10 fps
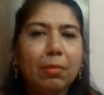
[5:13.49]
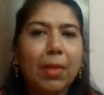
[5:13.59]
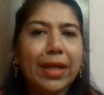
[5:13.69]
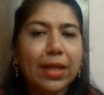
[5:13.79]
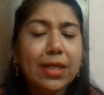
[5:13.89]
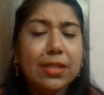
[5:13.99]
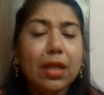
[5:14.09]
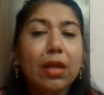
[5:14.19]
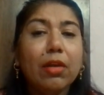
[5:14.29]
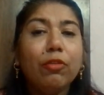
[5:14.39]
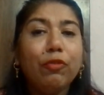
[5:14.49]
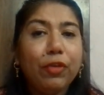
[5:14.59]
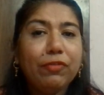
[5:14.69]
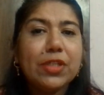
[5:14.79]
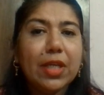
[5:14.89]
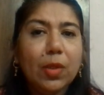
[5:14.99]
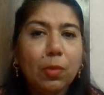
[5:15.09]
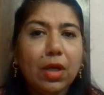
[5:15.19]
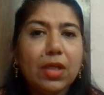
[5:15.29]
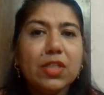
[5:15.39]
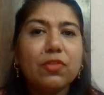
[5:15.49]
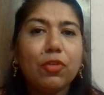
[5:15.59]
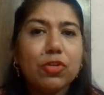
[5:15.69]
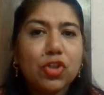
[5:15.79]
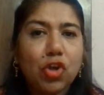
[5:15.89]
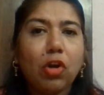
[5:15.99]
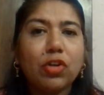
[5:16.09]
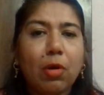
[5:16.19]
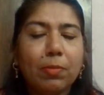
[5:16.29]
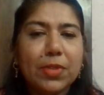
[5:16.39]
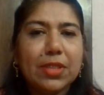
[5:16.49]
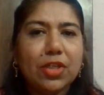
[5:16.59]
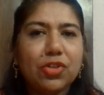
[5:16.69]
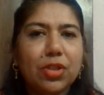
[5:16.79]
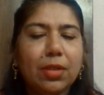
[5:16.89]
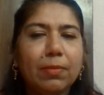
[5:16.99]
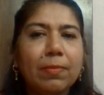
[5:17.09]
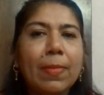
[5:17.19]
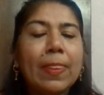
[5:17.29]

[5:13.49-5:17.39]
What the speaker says: Mind it, 50 words for short composition.